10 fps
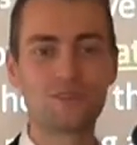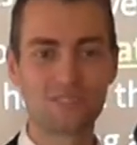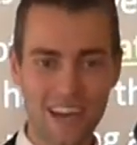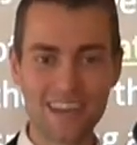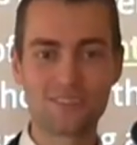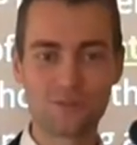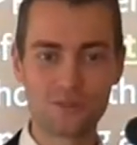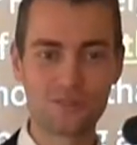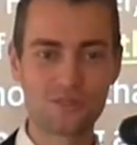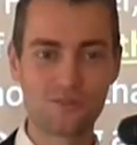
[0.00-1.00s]
Because
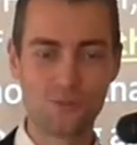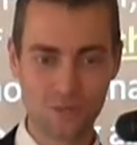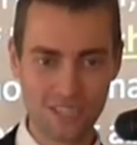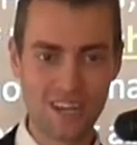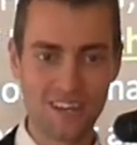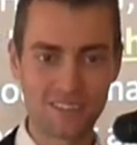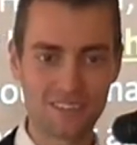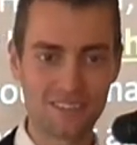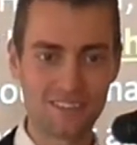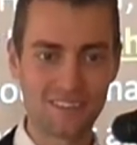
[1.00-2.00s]
Lazarus was
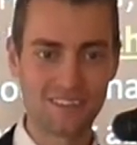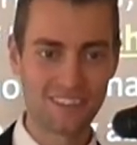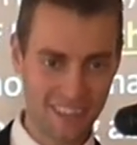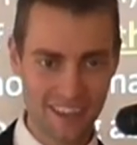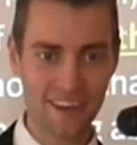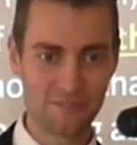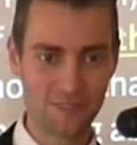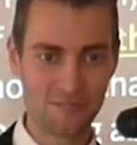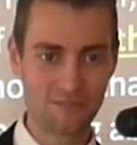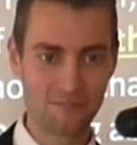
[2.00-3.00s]
not in
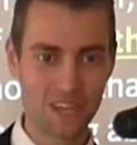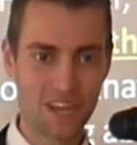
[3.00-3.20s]
heaven.